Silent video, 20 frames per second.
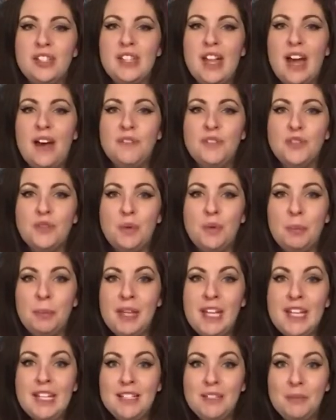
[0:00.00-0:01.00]
have to
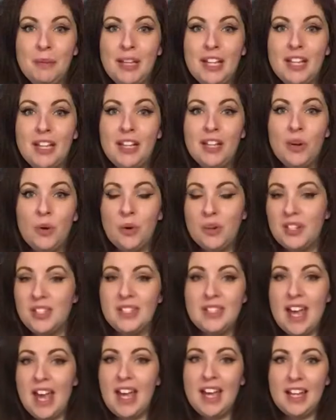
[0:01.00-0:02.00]
repeat me or
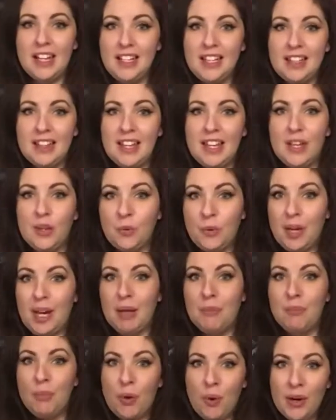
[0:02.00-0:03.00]
say anything when I
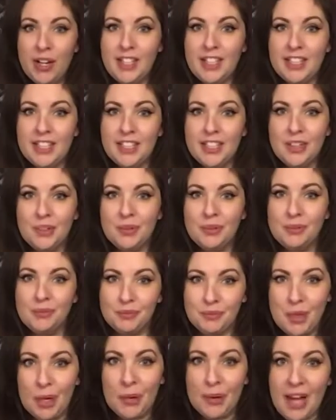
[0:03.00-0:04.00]
point at you,
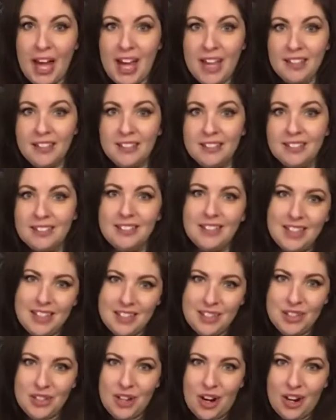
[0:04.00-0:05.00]
okay? Let's
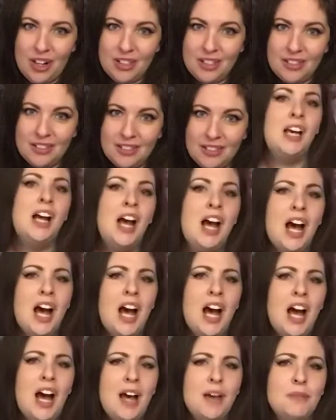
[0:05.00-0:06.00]
start.
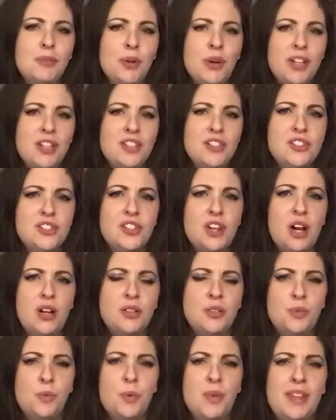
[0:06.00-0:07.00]
I'm going to start
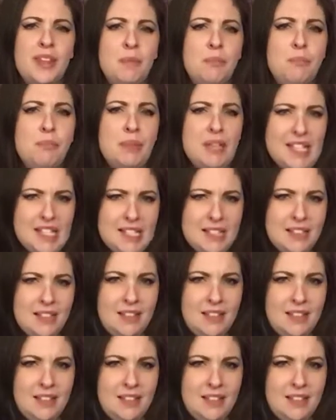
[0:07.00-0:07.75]
with a beat.